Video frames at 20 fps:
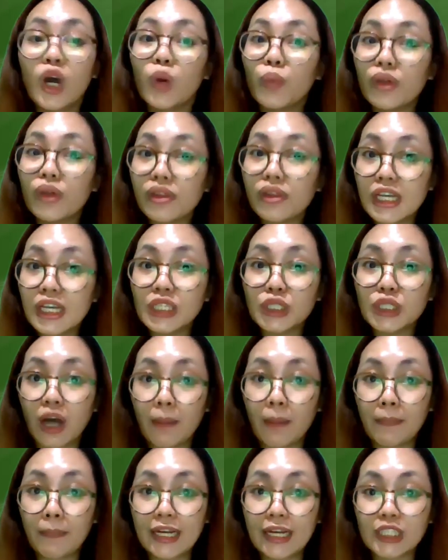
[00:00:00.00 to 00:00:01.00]
With these
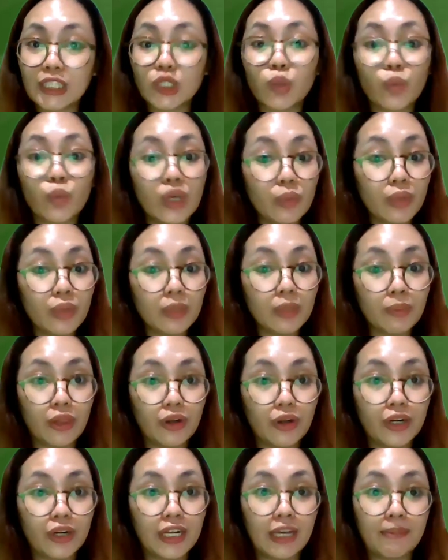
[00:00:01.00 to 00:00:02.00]
topics, we will be
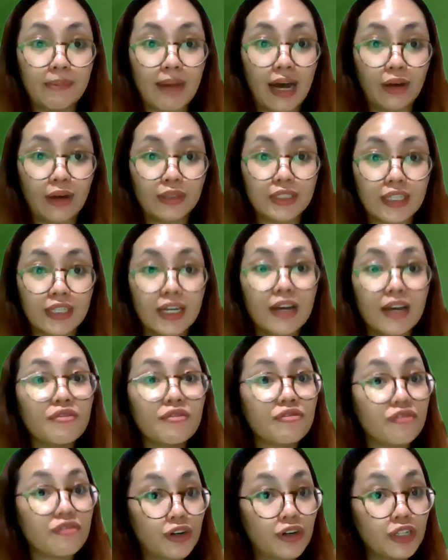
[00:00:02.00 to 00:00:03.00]
learning about
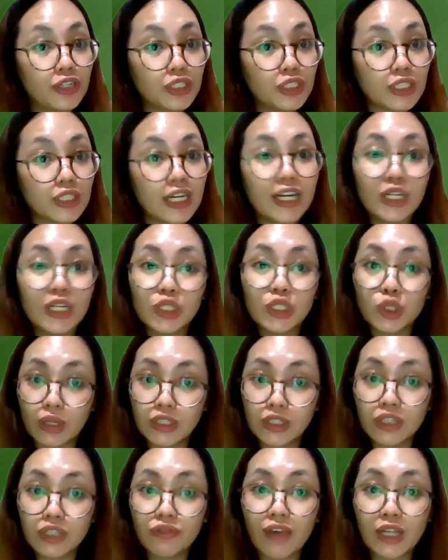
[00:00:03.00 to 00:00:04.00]
first,
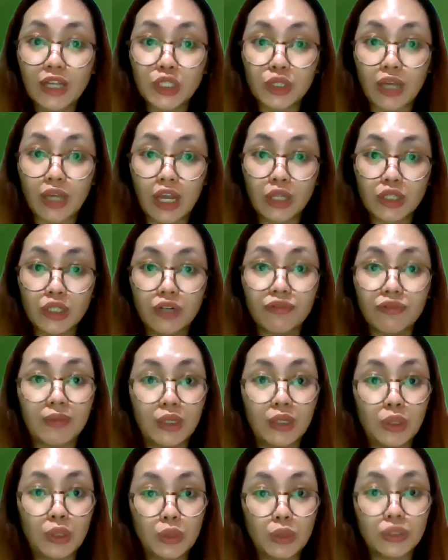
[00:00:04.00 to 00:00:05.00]
trends of education from
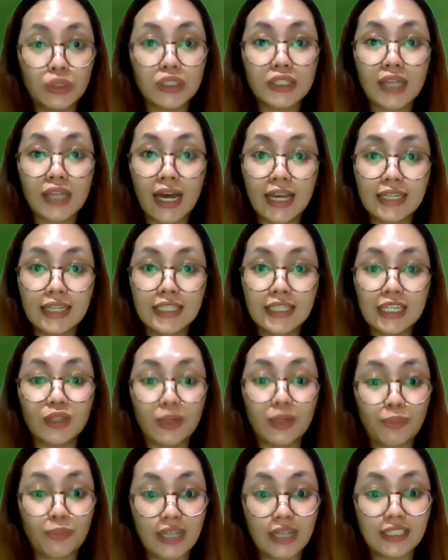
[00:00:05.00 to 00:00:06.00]
the new society to
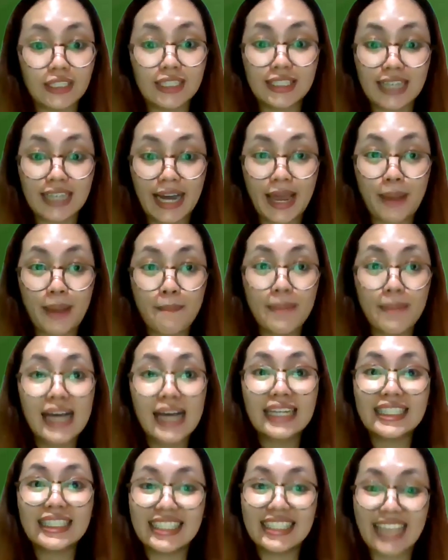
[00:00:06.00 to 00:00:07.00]
the present time.
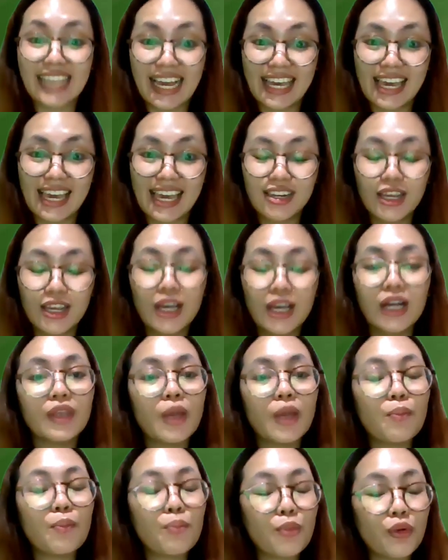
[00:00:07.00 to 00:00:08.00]
Second,
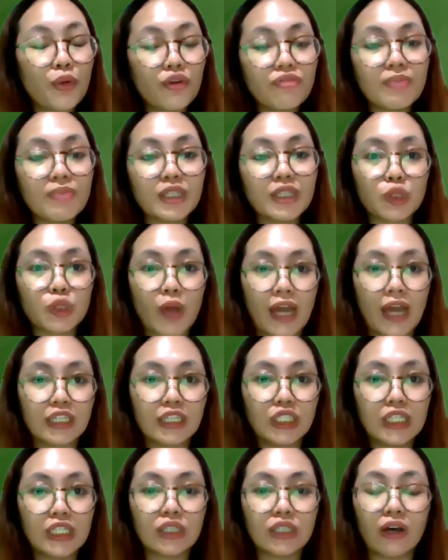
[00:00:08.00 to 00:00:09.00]
improvement
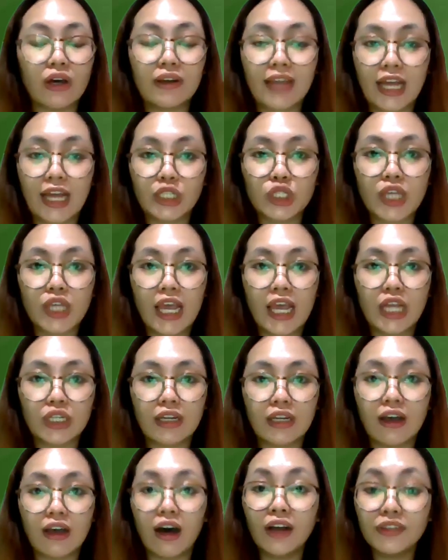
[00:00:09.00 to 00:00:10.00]
strategies on
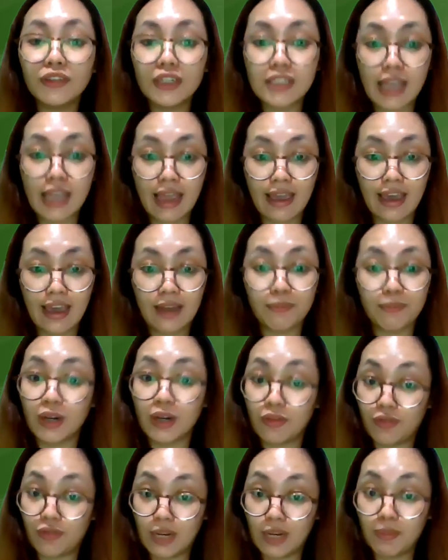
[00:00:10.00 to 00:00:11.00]
education undertaken by
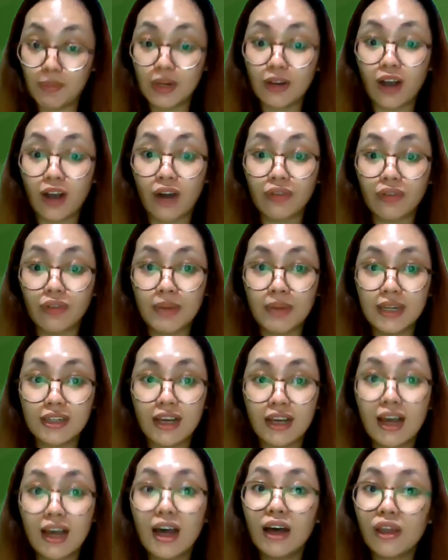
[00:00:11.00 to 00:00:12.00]
the Philippine government.
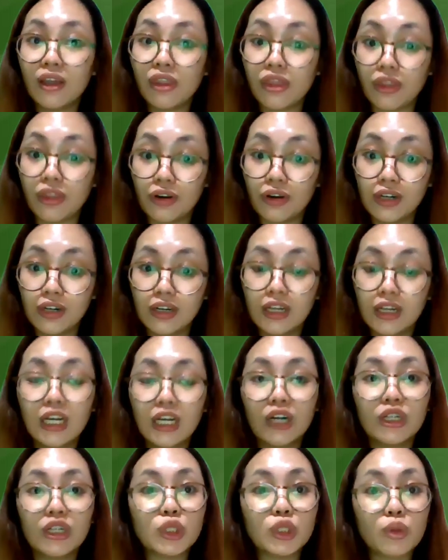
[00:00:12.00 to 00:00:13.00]
Third,
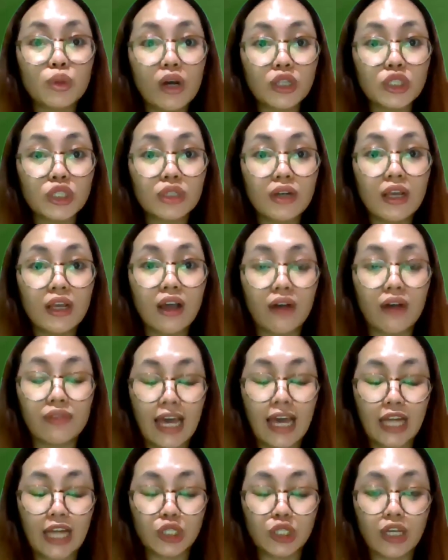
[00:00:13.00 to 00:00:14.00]
the structuring of the
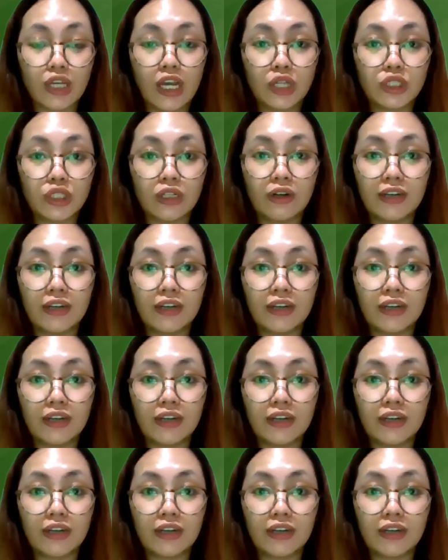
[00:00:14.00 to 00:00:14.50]
educational